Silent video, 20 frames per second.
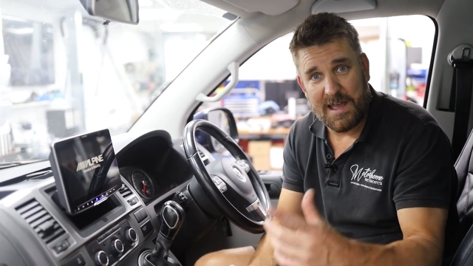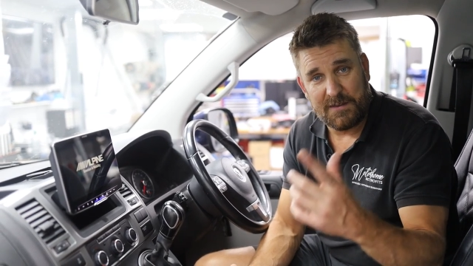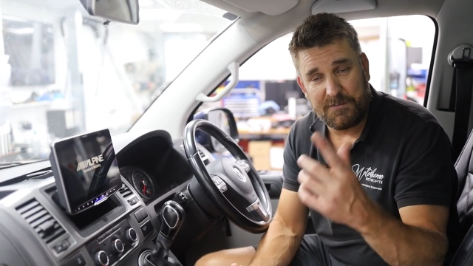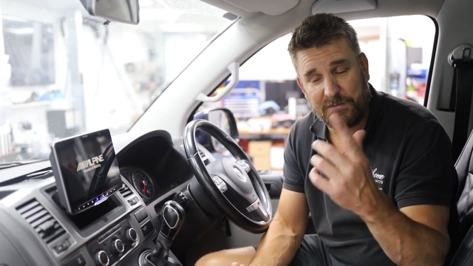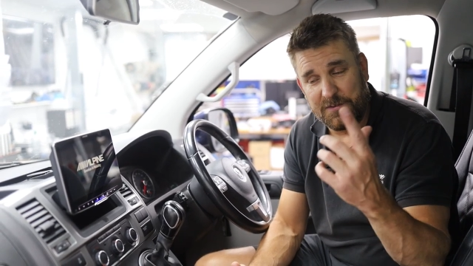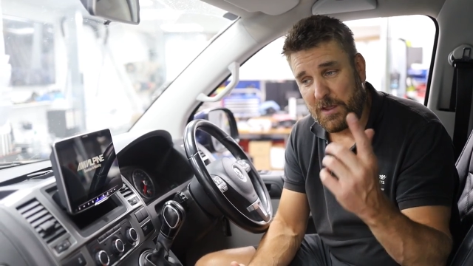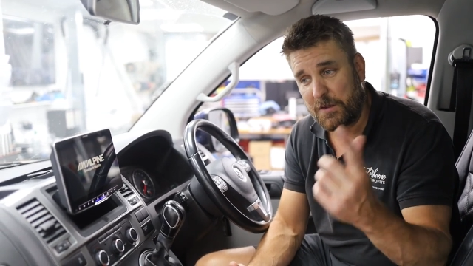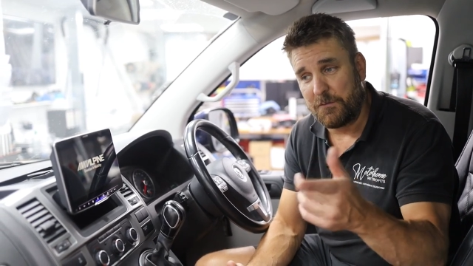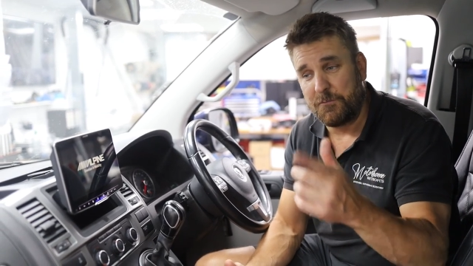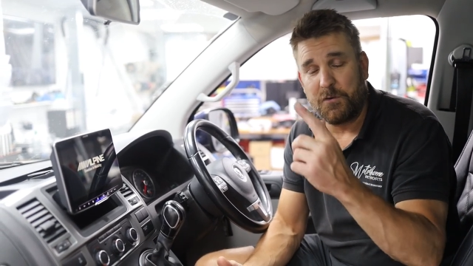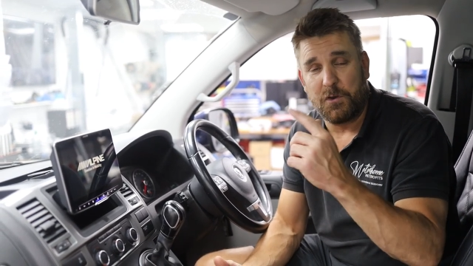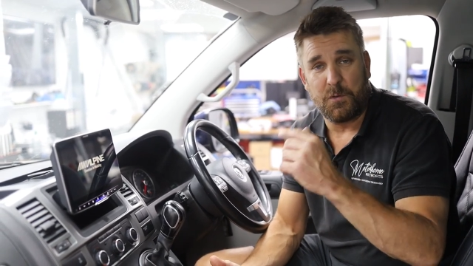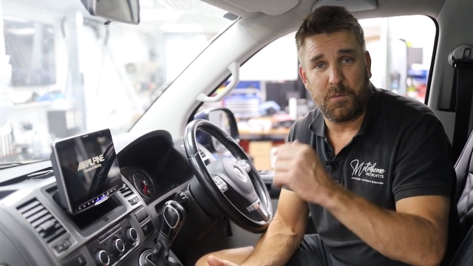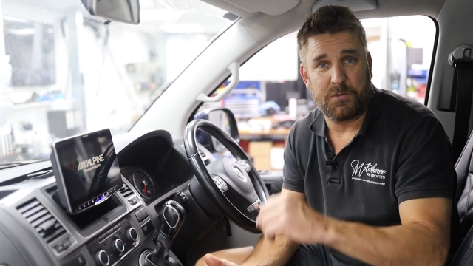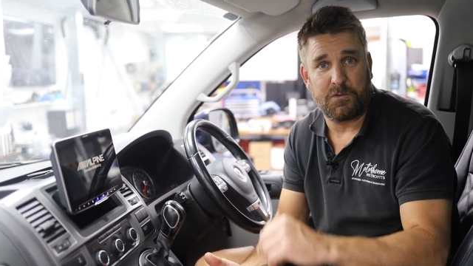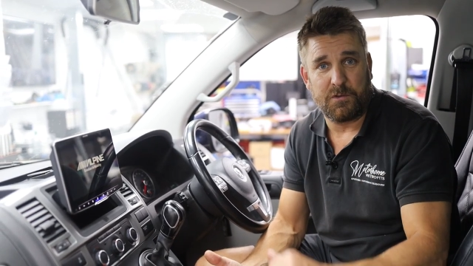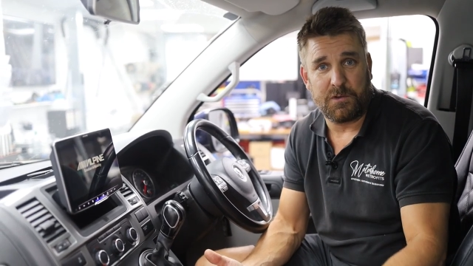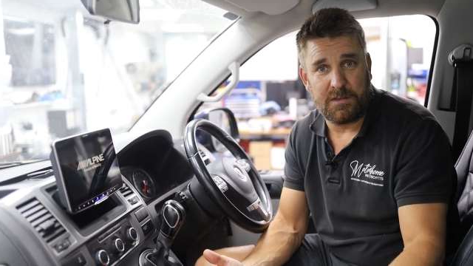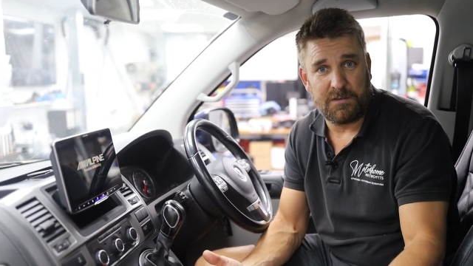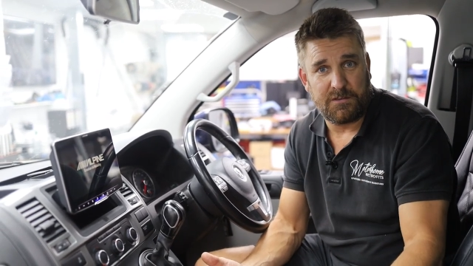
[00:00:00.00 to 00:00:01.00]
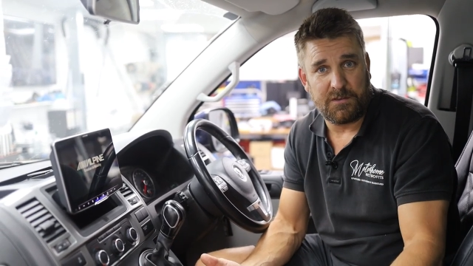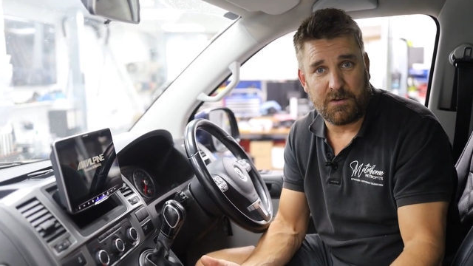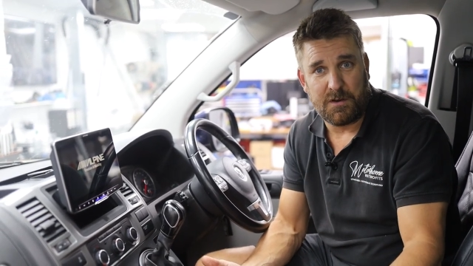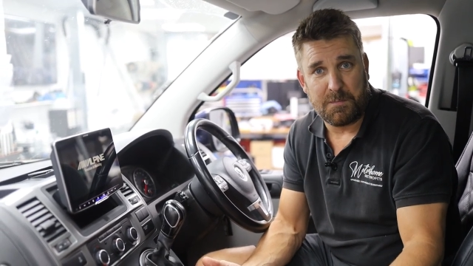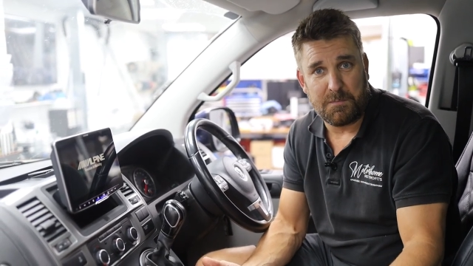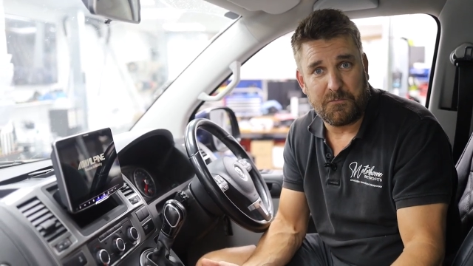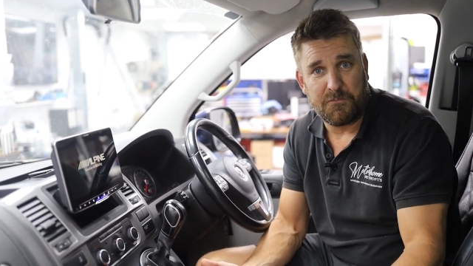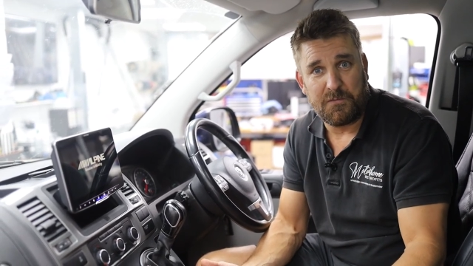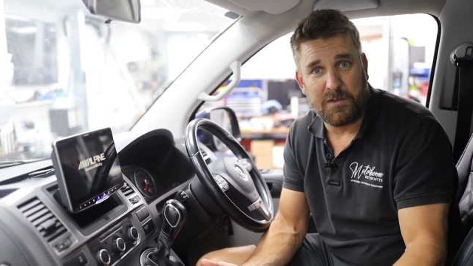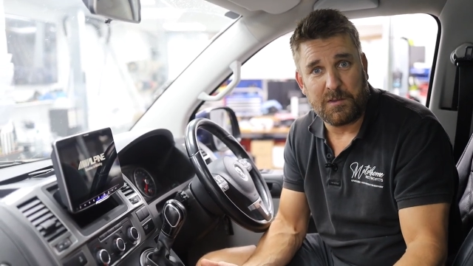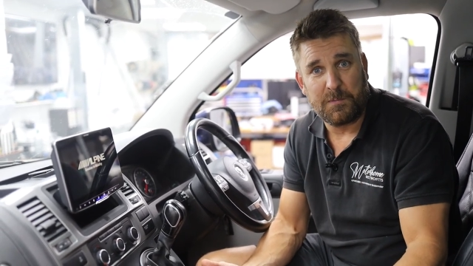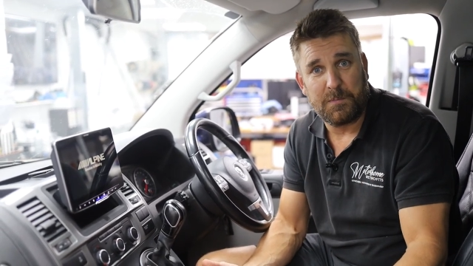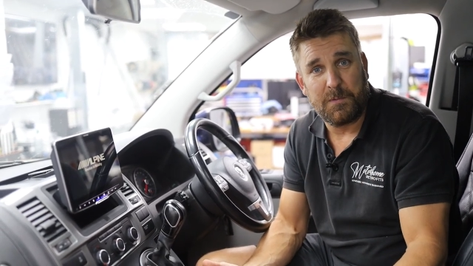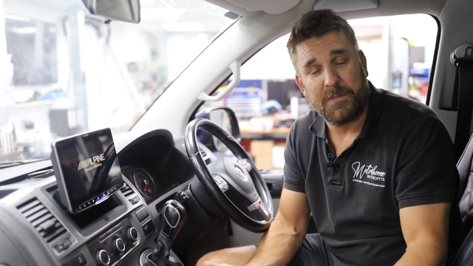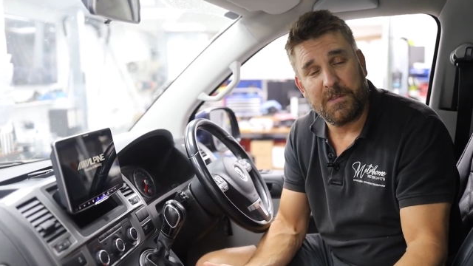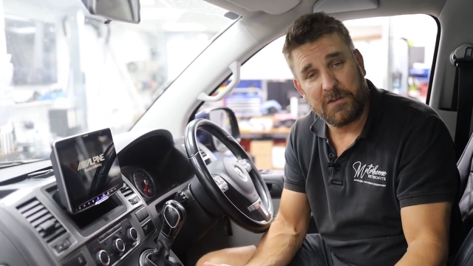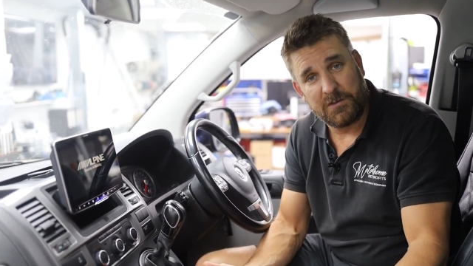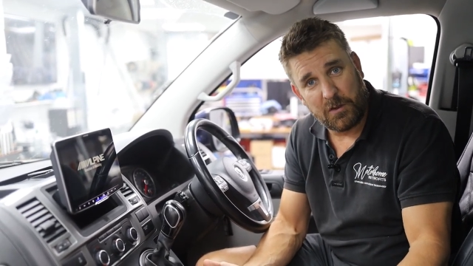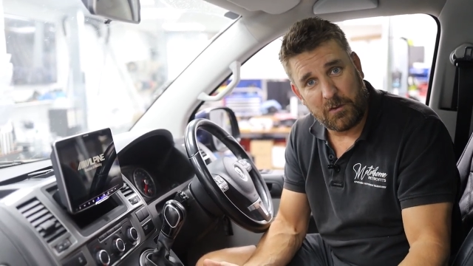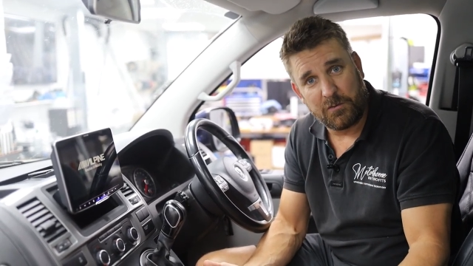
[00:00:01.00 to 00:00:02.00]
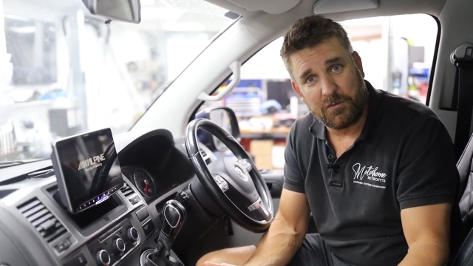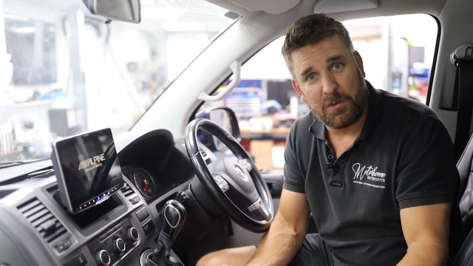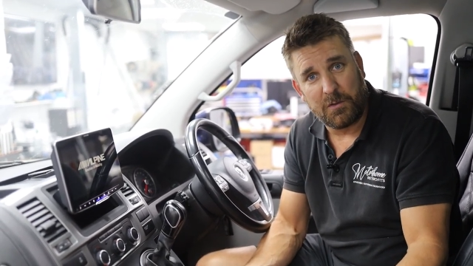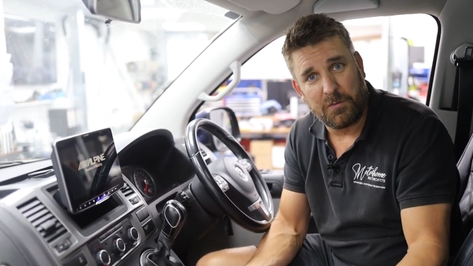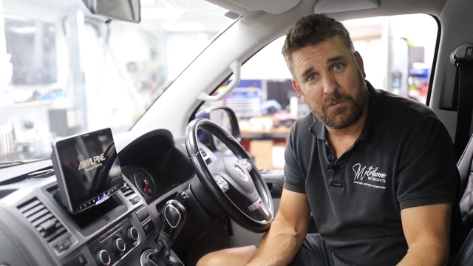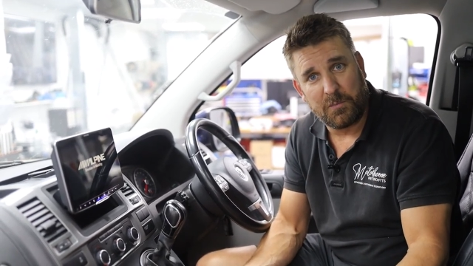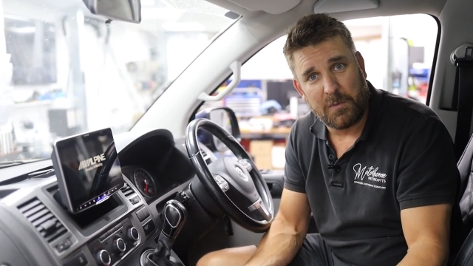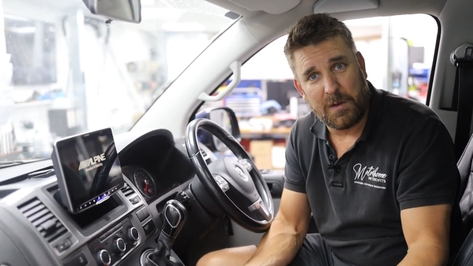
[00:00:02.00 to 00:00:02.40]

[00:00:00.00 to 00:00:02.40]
And if you don't follow us on Instagram and Facebook, then do so as